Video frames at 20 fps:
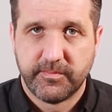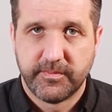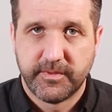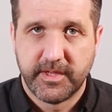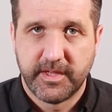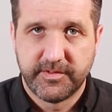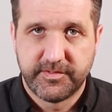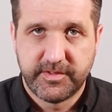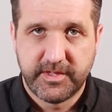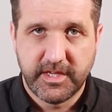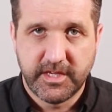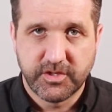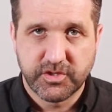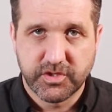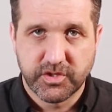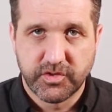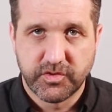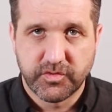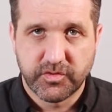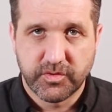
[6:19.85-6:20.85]
As
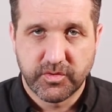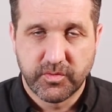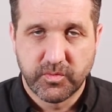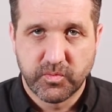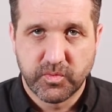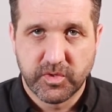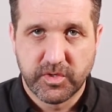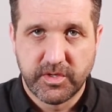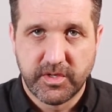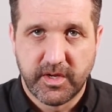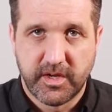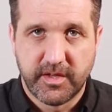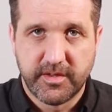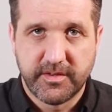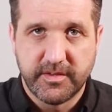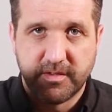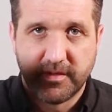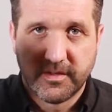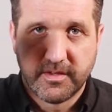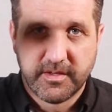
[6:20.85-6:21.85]
teachers, we're not
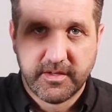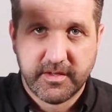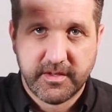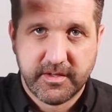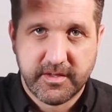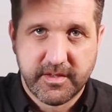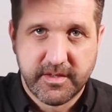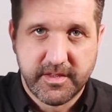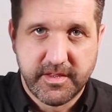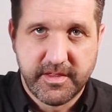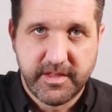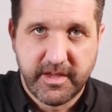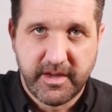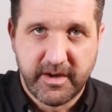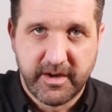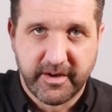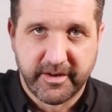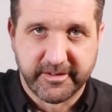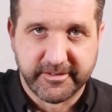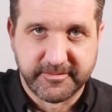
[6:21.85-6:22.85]

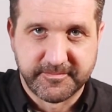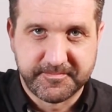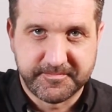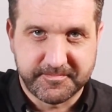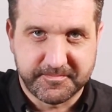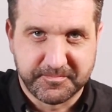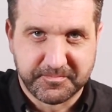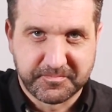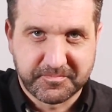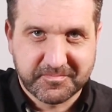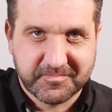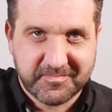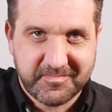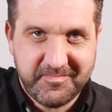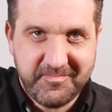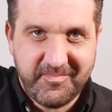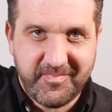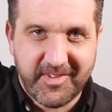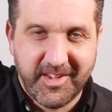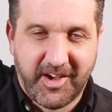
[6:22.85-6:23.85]
there,
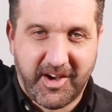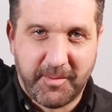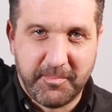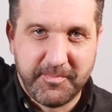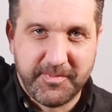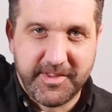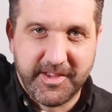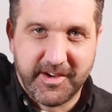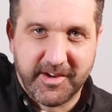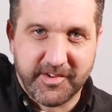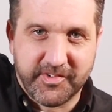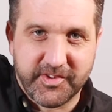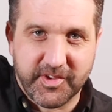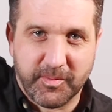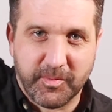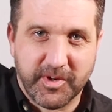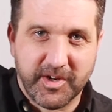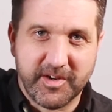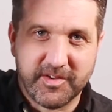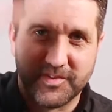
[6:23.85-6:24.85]
up there
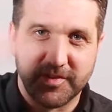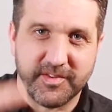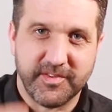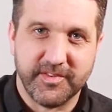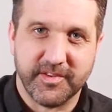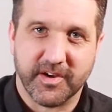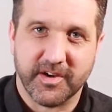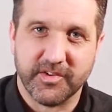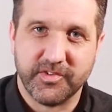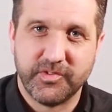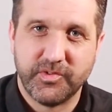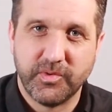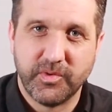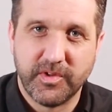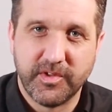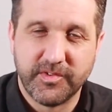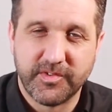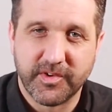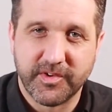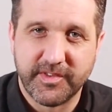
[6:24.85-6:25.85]
somewhere, and our
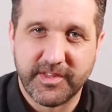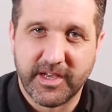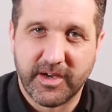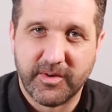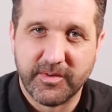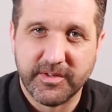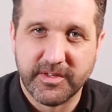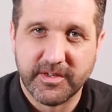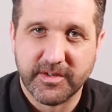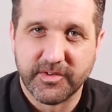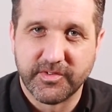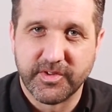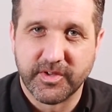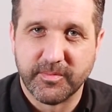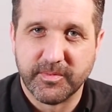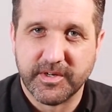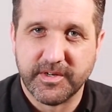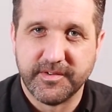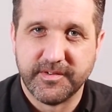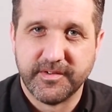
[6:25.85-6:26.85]
students are down here
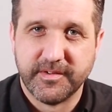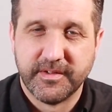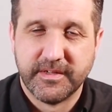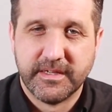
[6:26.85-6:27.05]
somewhere.